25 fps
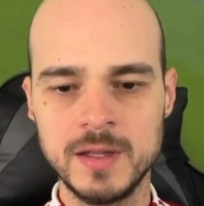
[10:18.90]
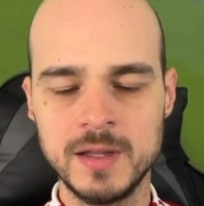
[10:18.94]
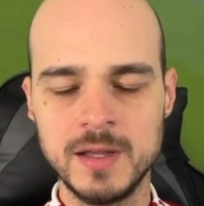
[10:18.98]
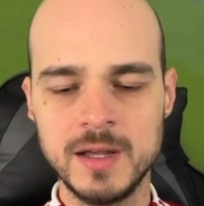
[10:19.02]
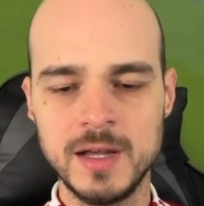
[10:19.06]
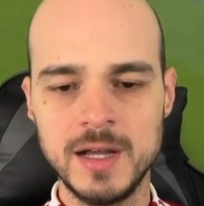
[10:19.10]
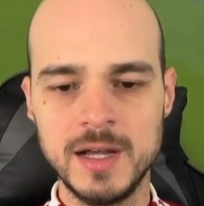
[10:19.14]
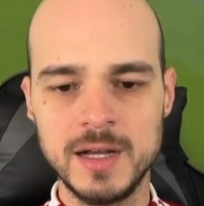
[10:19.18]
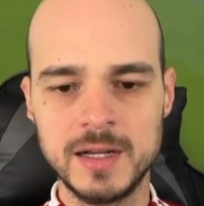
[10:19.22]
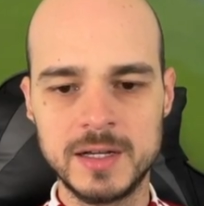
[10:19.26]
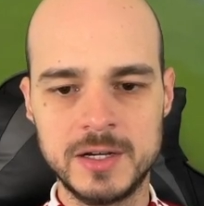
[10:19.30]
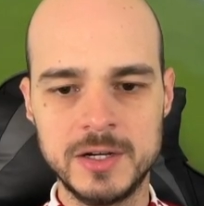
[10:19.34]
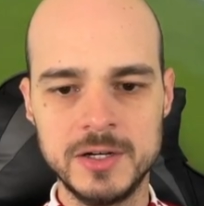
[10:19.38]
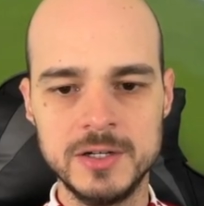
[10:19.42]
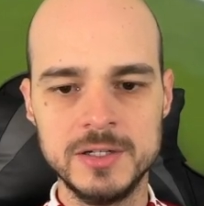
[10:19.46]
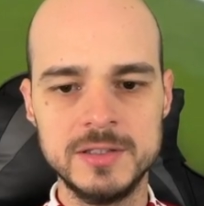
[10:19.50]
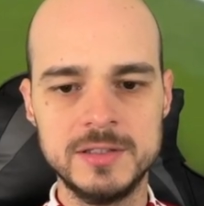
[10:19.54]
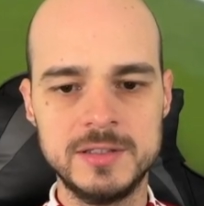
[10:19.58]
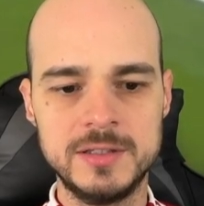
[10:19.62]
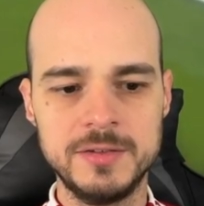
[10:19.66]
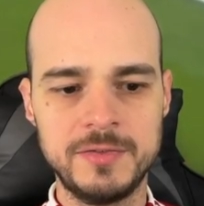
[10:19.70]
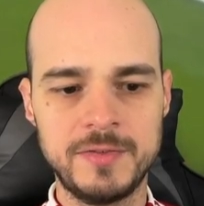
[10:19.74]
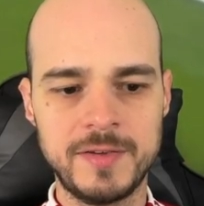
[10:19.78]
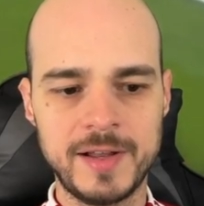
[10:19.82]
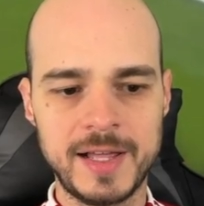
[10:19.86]
A good
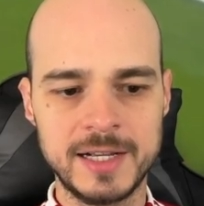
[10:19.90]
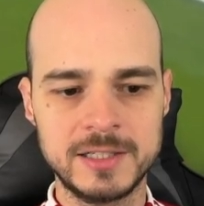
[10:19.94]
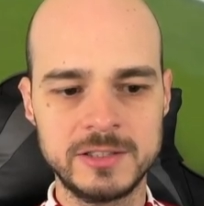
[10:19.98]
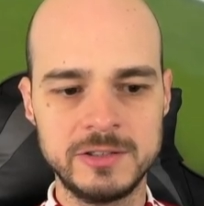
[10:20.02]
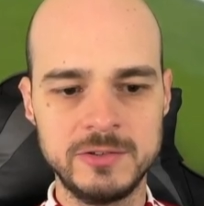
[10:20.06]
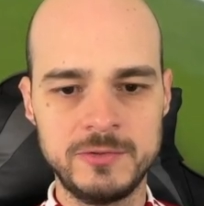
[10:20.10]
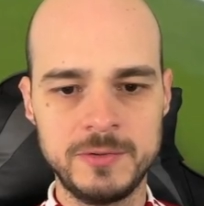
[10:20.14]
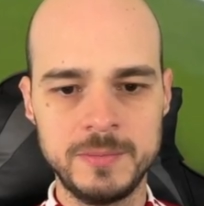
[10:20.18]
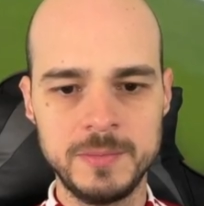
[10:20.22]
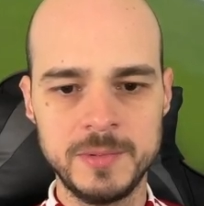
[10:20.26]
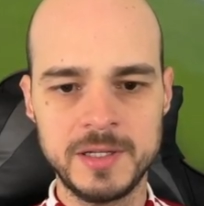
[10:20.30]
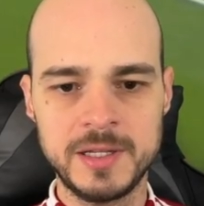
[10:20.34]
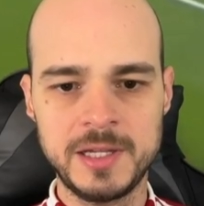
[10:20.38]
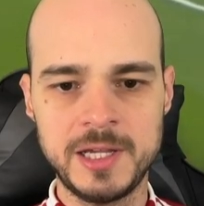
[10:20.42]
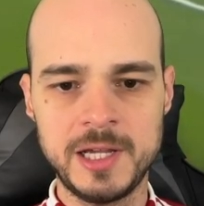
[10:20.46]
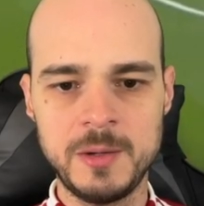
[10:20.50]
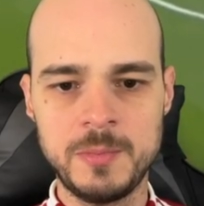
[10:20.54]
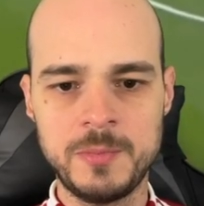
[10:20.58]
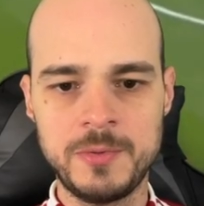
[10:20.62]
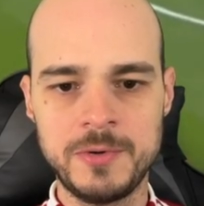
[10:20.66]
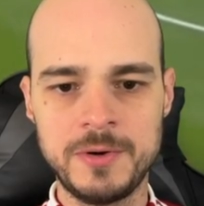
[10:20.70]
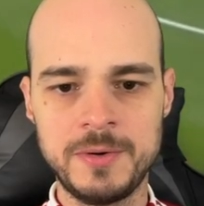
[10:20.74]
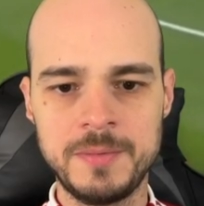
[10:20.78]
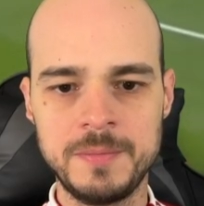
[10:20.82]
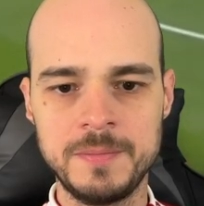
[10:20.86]
deflection from the
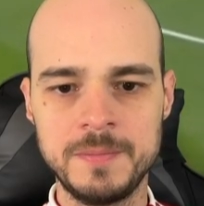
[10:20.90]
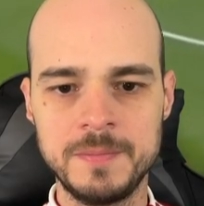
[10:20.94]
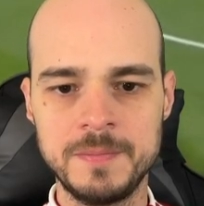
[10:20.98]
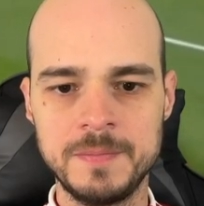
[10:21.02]
keeper,